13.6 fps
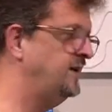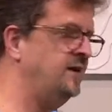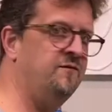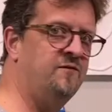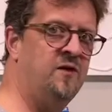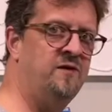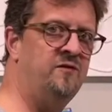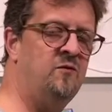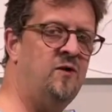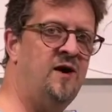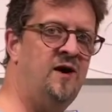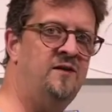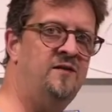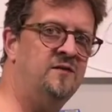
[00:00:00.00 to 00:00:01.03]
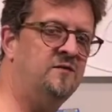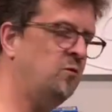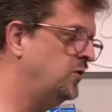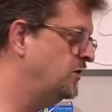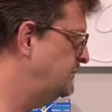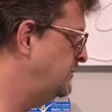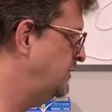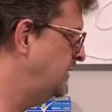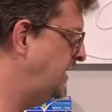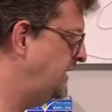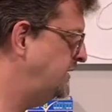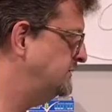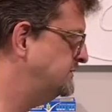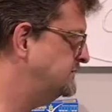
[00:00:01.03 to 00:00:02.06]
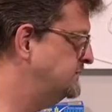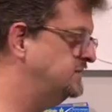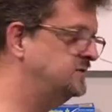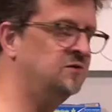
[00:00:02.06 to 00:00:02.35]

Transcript: and for every why, there's one or more hows.